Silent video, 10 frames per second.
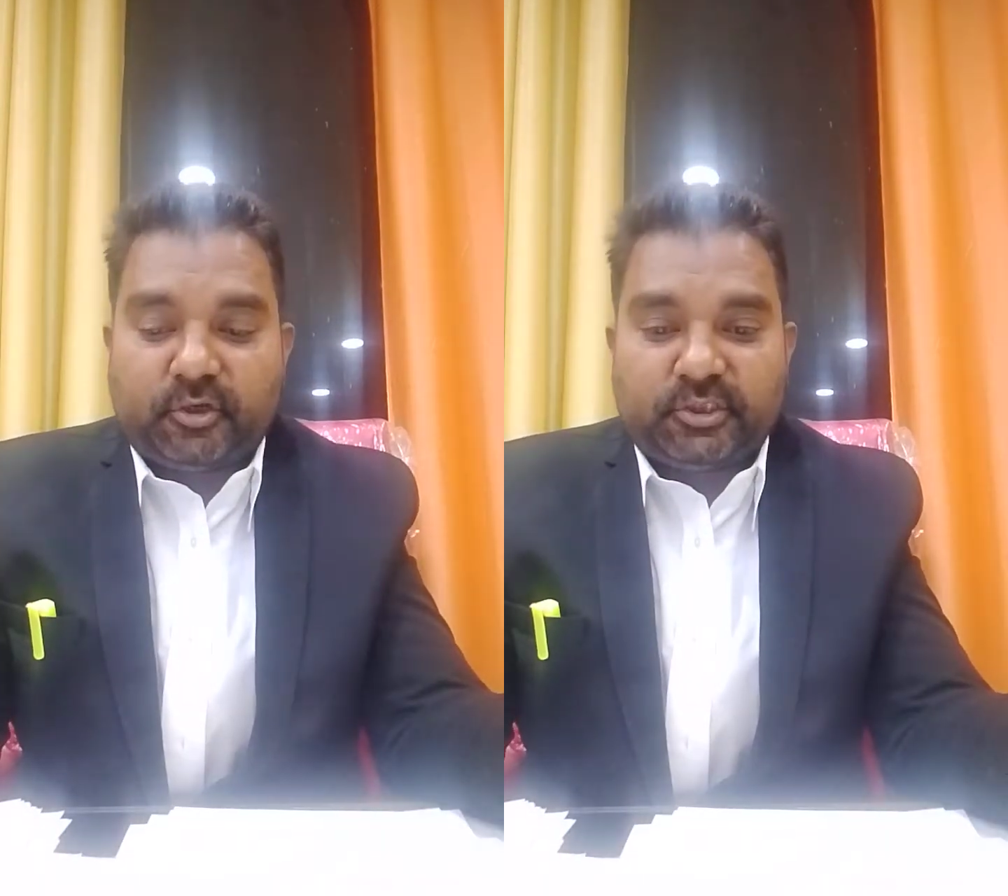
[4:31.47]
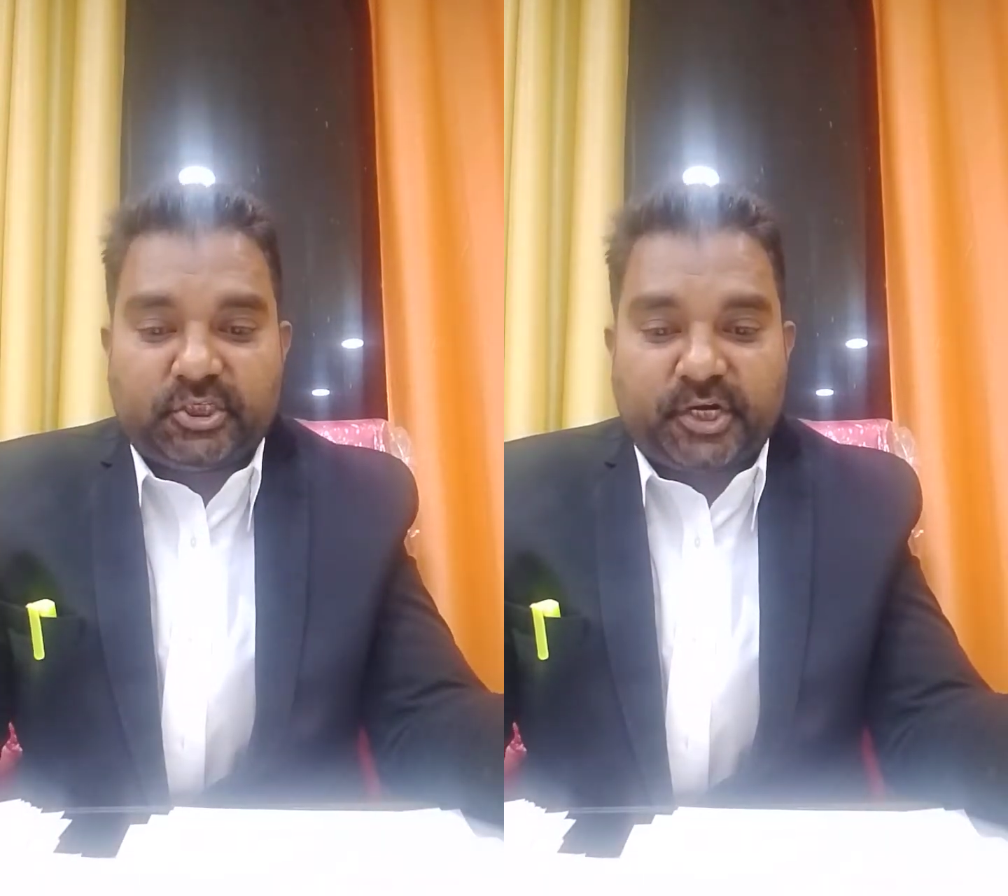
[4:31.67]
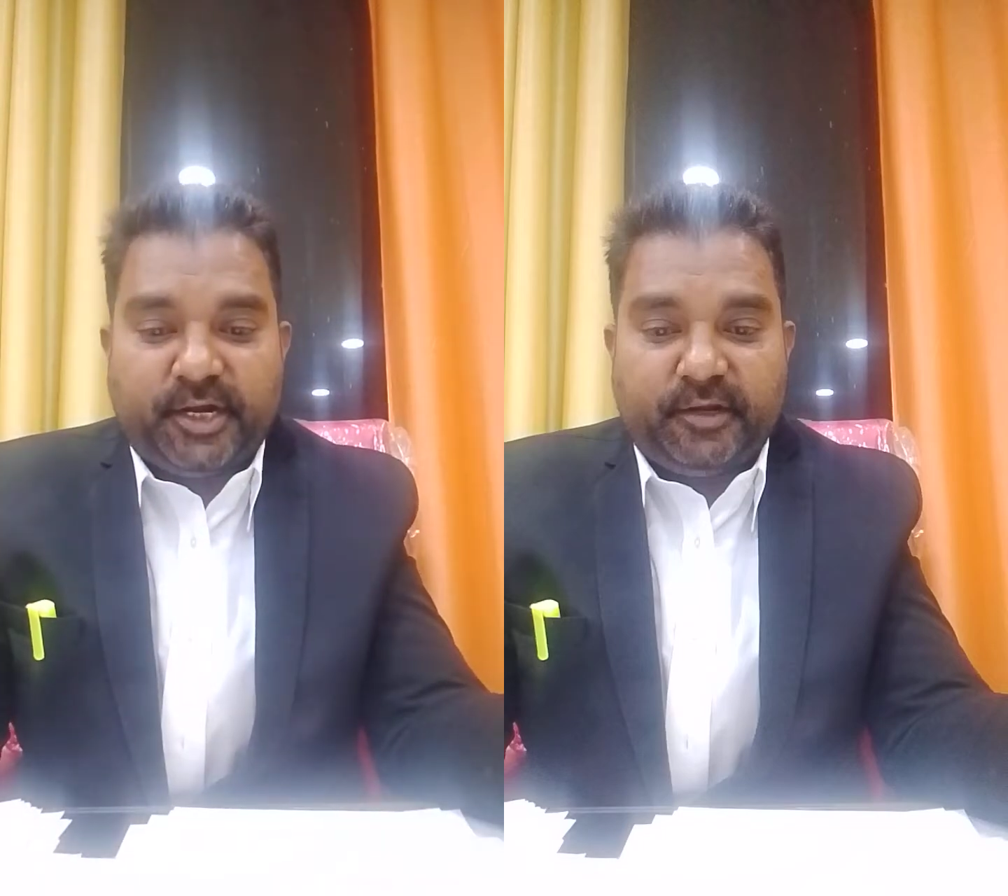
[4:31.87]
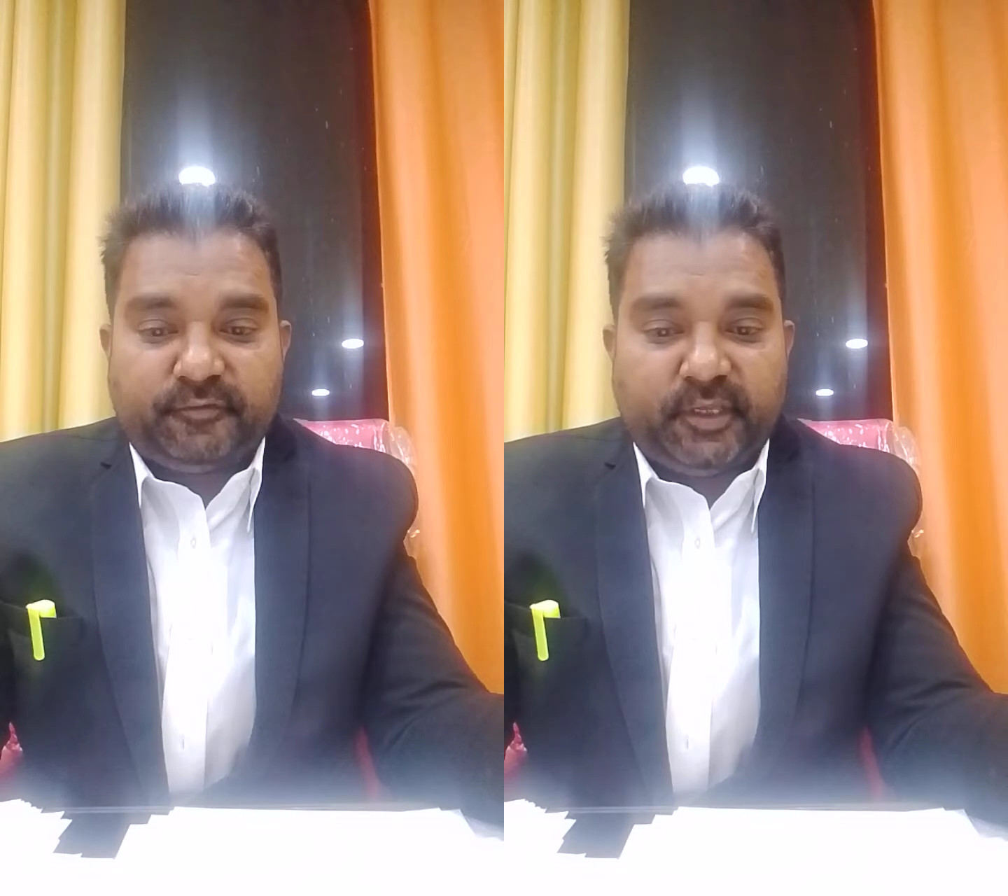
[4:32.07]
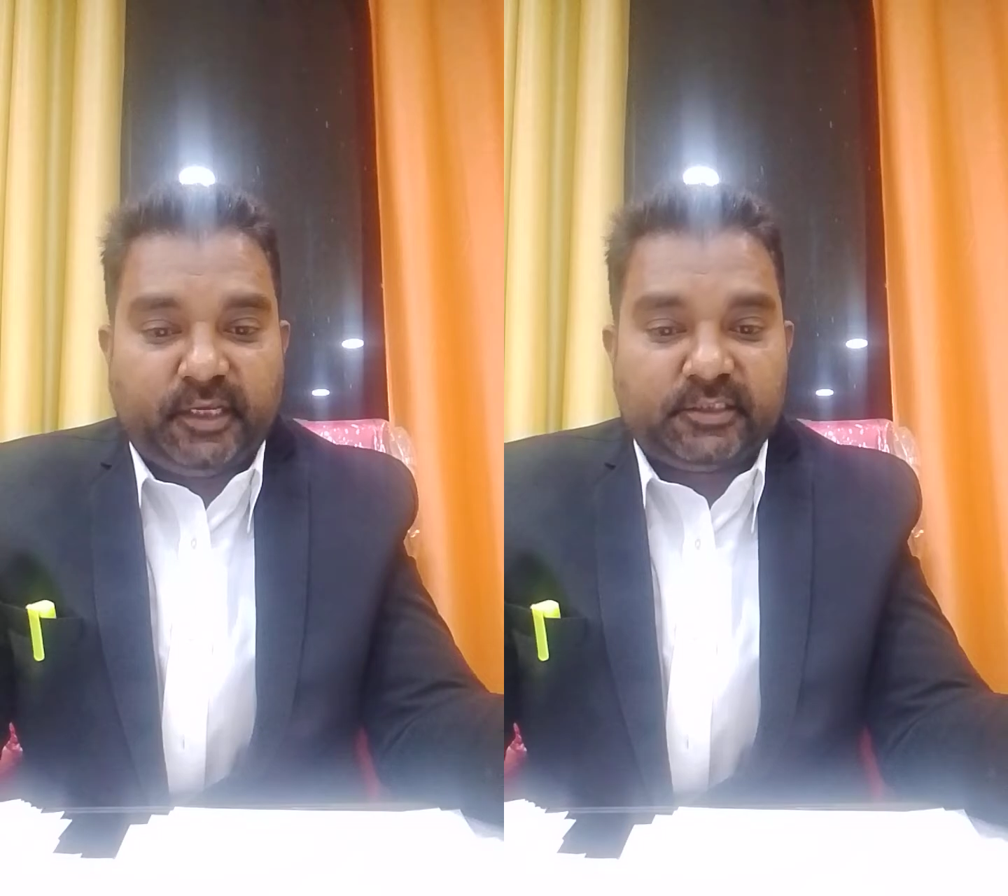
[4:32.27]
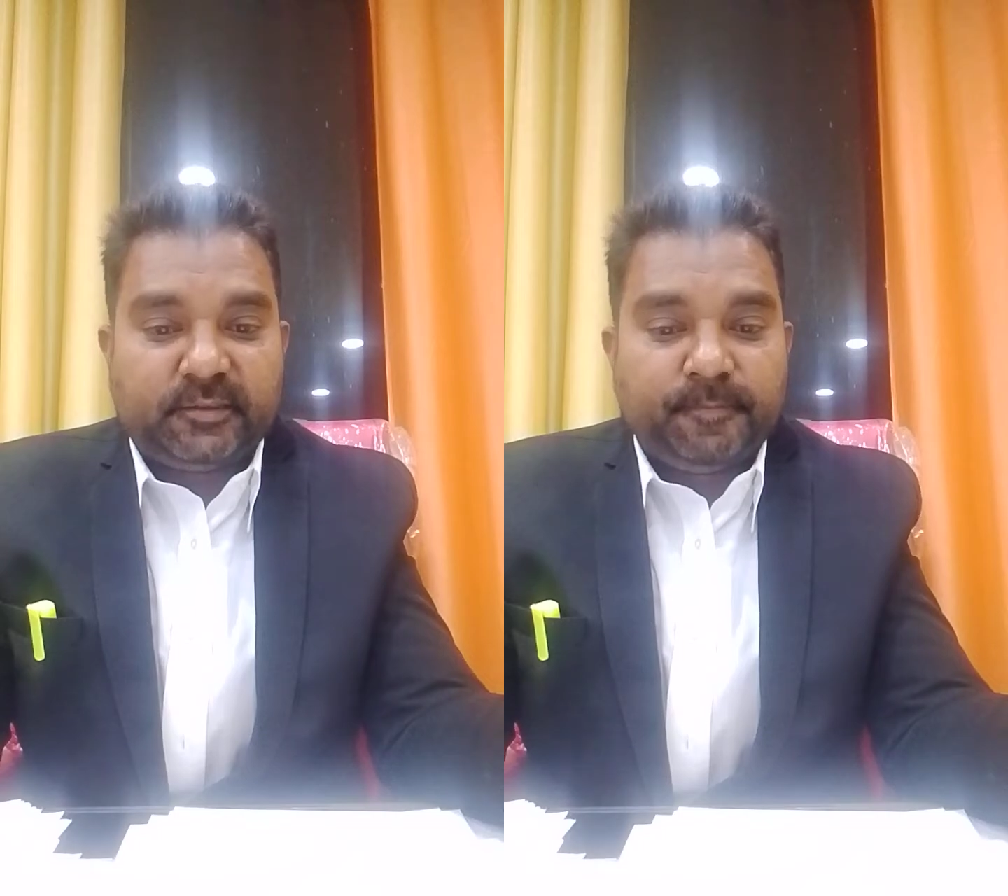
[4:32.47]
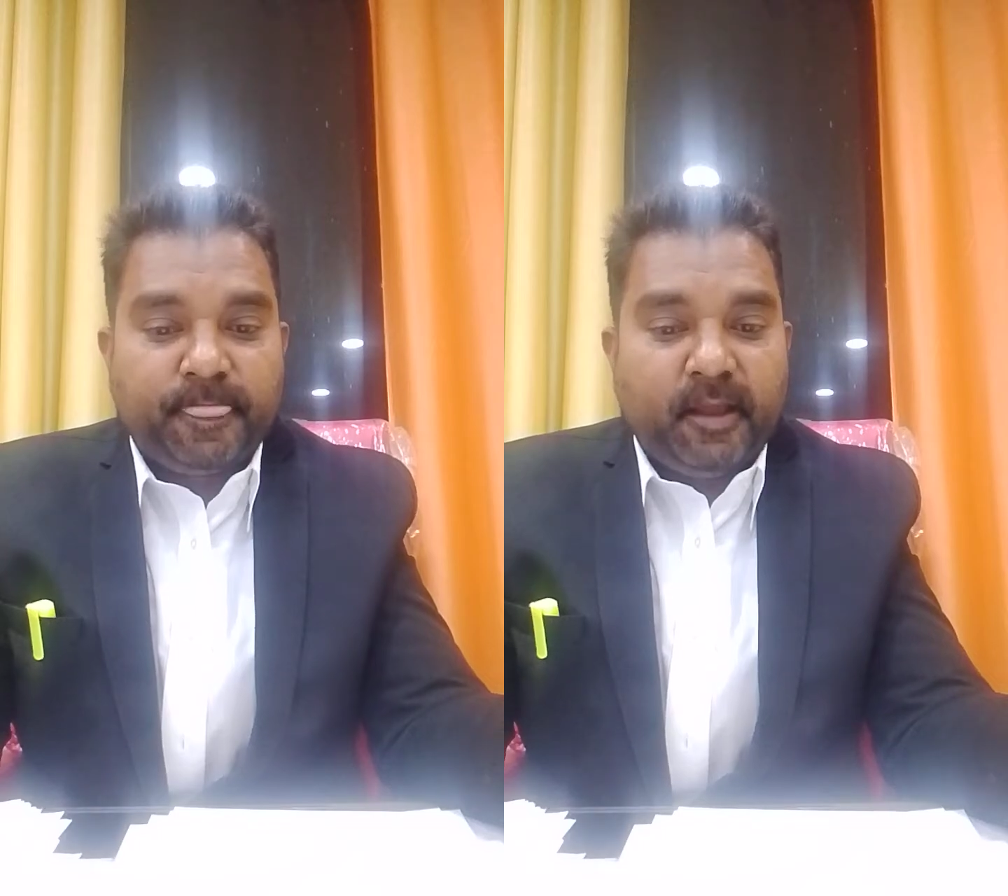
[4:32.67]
or such kind of things.